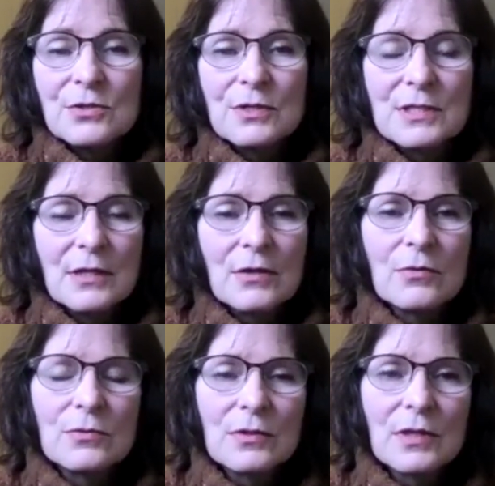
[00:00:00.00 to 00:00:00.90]
Because I
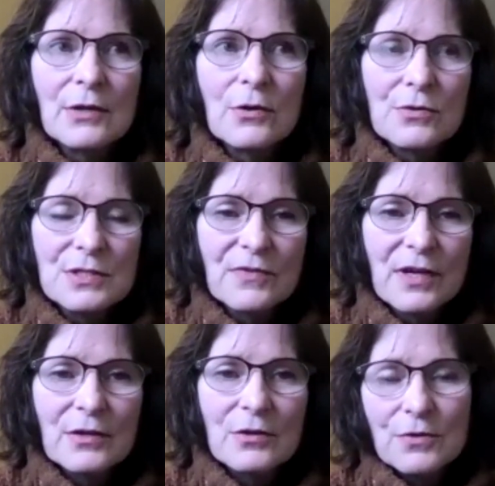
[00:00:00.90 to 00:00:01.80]
know there's a
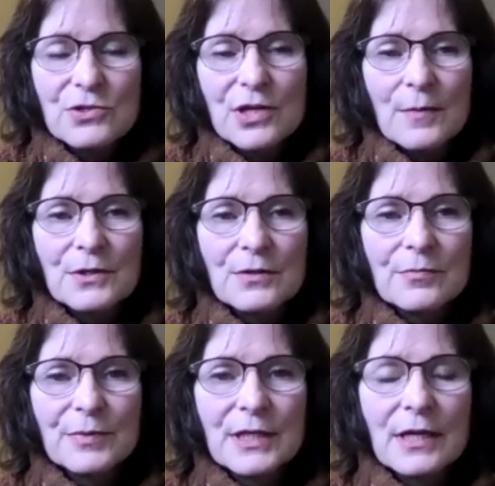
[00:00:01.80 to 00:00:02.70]
Vancouver chapter,
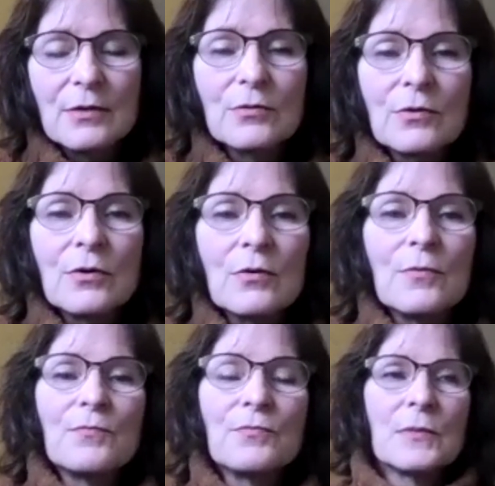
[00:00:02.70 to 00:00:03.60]
but I don't know